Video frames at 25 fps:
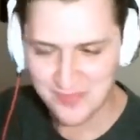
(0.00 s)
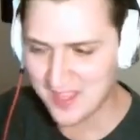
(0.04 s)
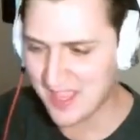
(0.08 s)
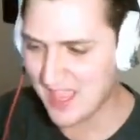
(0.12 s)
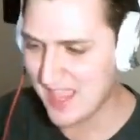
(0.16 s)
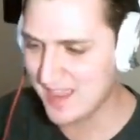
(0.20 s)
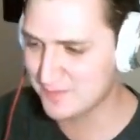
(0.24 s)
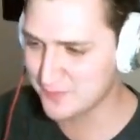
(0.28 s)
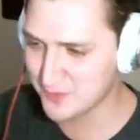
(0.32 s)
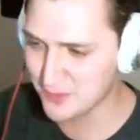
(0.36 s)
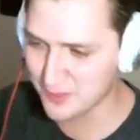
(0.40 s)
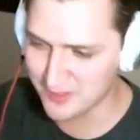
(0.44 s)

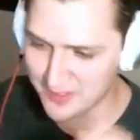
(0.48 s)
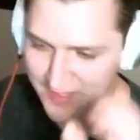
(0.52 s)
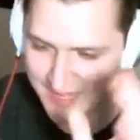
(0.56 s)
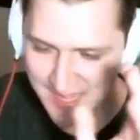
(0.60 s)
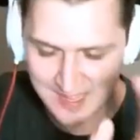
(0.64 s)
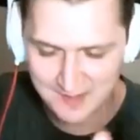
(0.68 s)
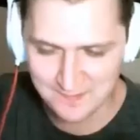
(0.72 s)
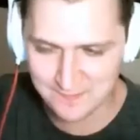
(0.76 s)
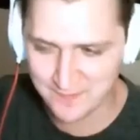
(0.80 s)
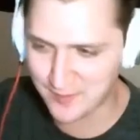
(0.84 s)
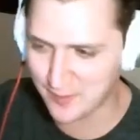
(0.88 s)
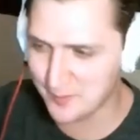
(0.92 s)
After
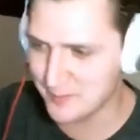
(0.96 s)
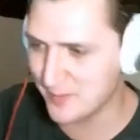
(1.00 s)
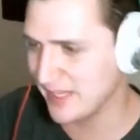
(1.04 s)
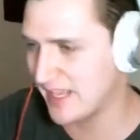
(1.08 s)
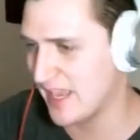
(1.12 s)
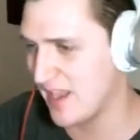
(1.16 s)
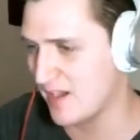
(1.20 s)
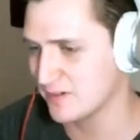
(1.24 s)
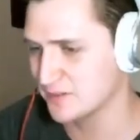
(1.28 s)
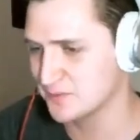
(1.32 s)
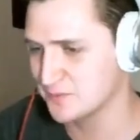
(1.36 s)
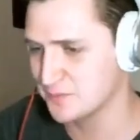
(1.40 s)
not very many
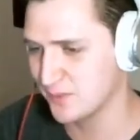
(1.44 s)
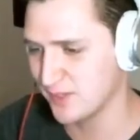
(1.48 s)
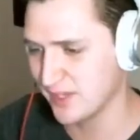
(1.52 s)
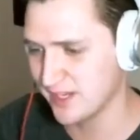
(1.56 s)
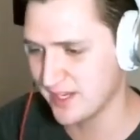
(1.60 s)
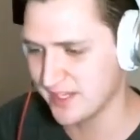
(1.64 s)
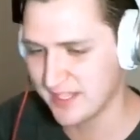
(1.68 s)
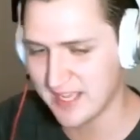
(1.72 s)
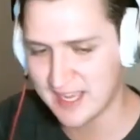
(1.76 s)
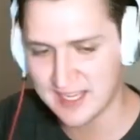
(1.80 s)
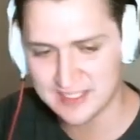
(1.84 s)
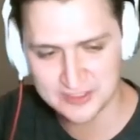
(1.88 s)
hours
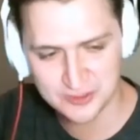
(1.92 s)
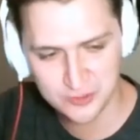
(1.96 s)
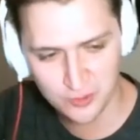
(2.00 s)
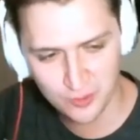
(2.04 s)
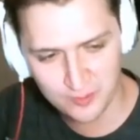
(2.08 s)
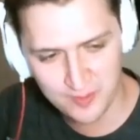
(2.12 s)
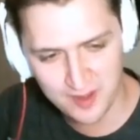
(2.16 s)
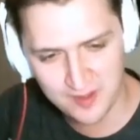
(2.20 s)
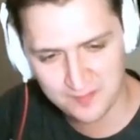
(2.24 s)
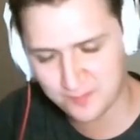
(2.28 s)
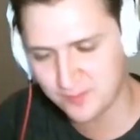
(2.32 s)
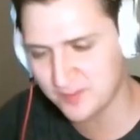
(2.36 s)
played. Guys who are
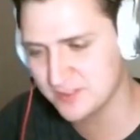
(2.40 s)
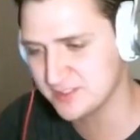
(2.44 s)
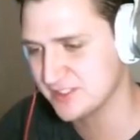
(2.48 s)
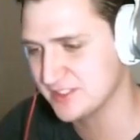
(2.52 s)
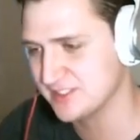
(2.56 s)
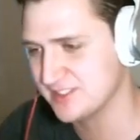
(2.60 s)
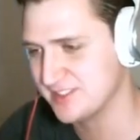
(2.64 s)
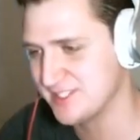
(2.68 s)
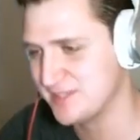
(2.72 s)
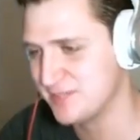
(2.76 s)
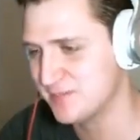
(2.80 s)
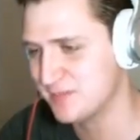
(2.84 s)
my friends on
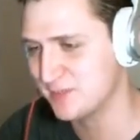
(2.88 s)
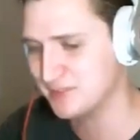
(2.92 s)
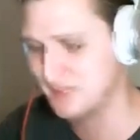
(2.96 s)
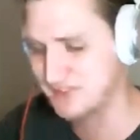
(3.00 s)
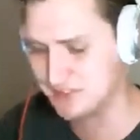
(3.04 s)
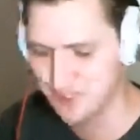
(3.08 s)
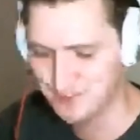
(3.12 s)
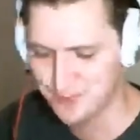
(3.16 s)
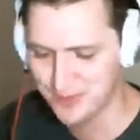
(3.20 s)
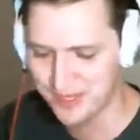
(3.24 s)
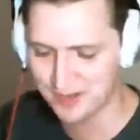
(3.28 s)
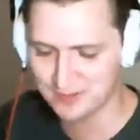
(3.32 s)
Steam, go
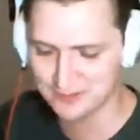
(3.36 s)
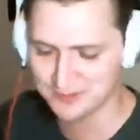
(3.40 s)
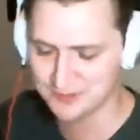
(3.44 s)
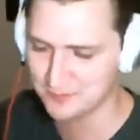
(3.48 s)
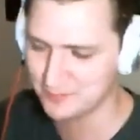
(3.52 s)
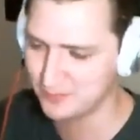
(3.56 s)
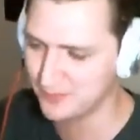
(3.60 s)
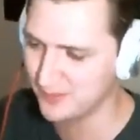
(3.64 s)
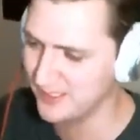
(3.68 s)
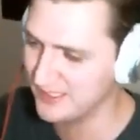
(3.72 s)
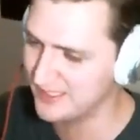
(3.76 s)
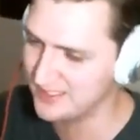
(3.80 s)
see how many hours
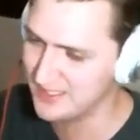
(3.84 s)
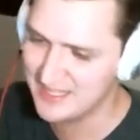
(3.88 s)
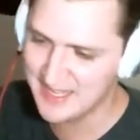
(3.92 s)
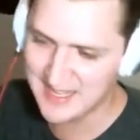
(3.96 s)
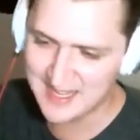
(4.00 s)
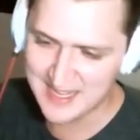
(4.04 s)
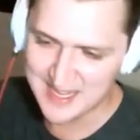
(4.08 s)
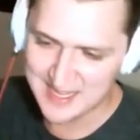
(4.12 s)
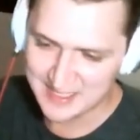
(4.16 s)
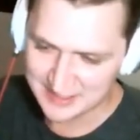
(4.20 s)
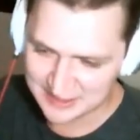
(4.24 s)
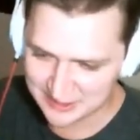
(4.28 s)
I've played.
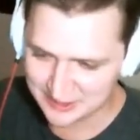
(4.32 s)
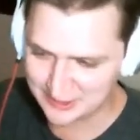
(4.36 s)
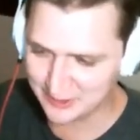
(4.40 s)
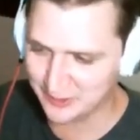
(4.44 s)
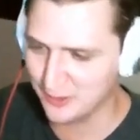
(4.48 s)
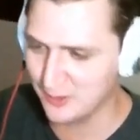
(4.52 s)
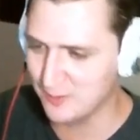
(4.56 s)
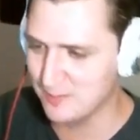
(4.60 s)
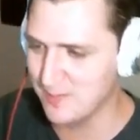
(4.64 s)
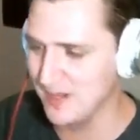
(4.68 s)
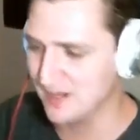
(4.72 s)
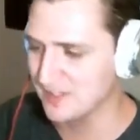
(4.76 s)
It's a
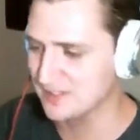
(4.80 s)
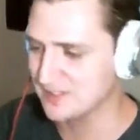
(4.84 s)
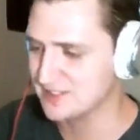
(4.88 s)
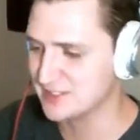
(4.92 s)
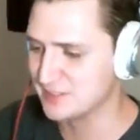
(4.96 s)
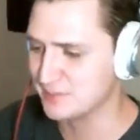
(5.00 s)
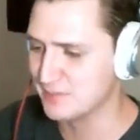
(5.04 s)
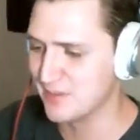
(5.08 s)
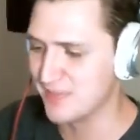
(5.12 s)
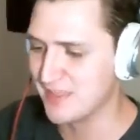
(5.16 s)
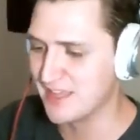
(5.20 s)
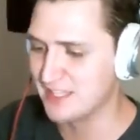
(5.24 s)
little
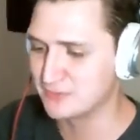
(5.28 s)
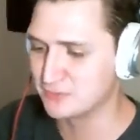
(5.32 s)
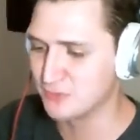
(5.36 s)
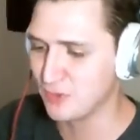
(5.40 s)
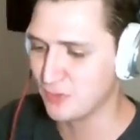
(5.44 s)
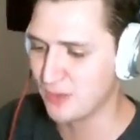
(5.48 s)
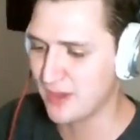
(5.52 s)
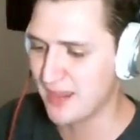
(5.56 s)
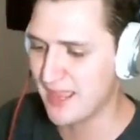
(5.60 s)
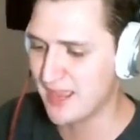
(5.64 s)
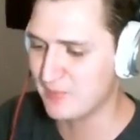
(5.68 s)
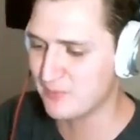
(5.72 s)
embarrassing, but that's where
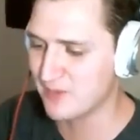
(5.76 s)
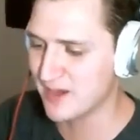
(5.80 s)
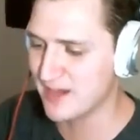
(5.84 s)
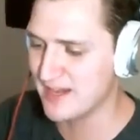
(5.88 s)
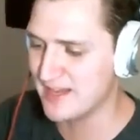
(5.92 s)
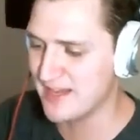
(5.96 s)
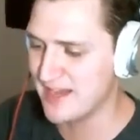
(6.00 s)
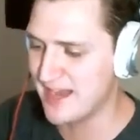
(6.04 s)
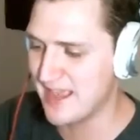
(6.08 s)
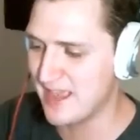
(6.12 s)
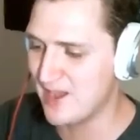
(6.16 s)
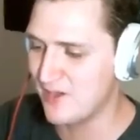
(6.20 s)
we're at right
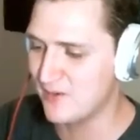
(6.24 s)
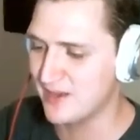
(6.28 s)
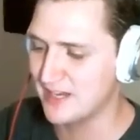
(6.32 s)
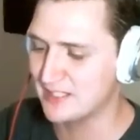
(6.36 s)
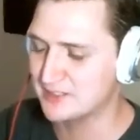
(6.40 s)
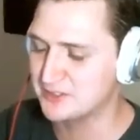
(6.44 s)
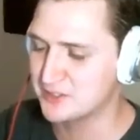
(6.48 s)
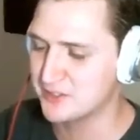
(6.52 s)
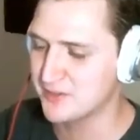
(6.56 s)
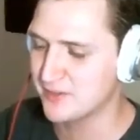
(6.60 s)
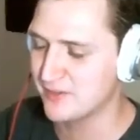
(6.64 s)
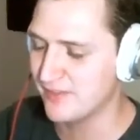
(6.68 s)
now, and I
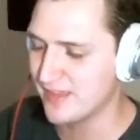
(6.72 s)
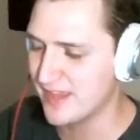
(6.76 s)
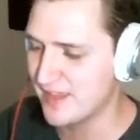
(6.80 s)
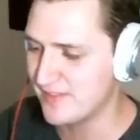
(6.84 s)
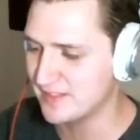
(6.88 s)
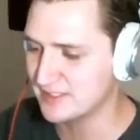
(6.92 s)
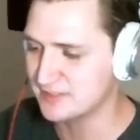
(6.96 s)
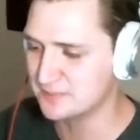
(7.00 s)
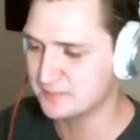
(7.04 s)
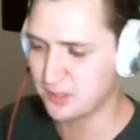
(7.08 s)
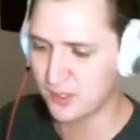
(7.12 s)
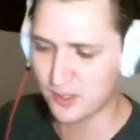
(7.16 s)
drew the land
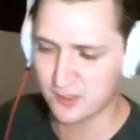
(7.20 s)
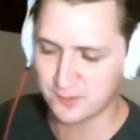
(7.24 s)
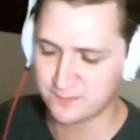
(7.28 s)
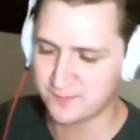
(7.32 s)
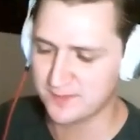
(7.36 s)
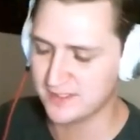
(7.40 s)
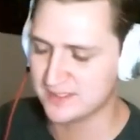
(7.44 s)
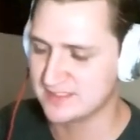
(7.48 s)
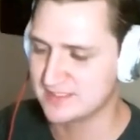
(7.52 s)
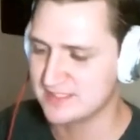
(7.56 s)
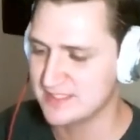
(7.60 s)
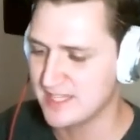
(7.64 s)
that's perfect.